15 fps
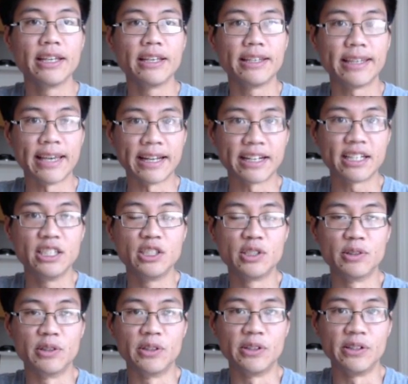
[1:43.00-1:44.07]
get
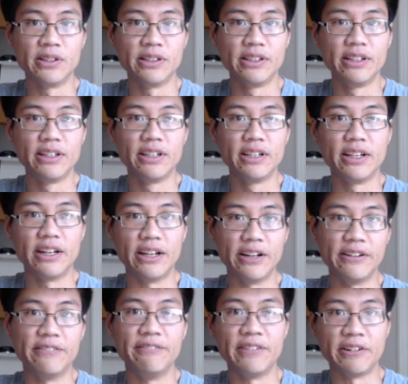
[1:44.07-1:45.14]
control
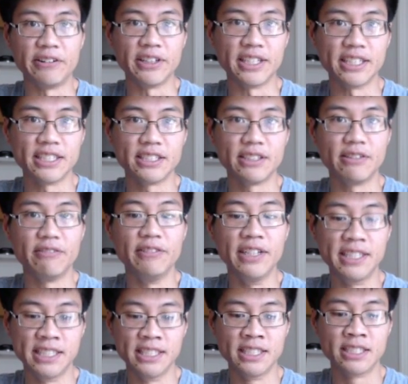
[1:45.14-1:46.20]
of various
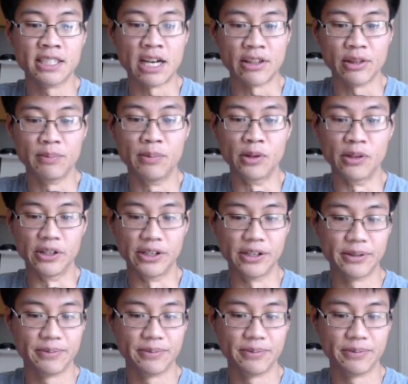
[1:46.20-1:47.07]
regions on the board.